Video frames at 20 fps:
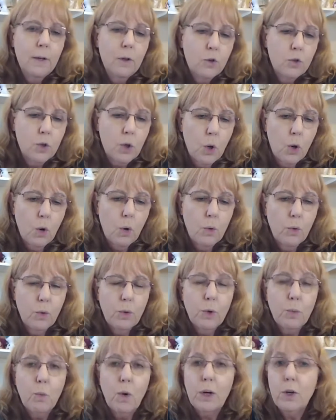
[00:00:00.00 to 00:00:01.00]
So
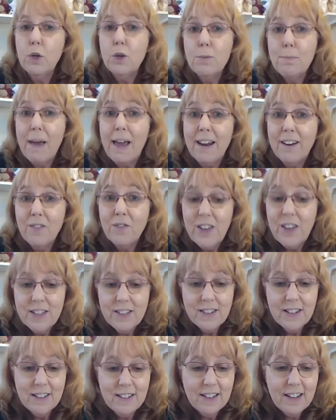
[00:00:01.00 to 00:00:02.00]
what are you
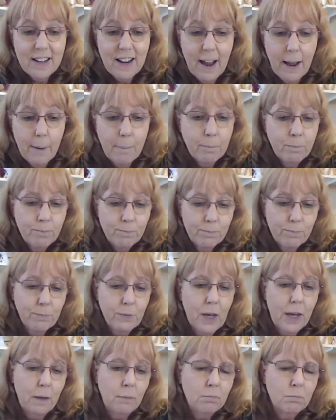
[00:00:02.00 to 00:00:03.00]
manifesting today?
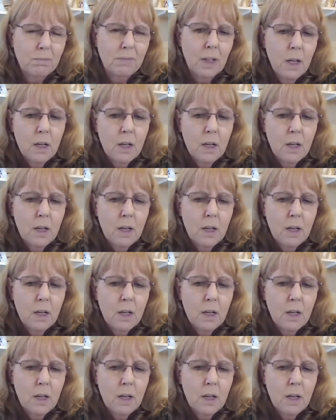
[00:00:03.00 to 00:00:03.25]
Okay.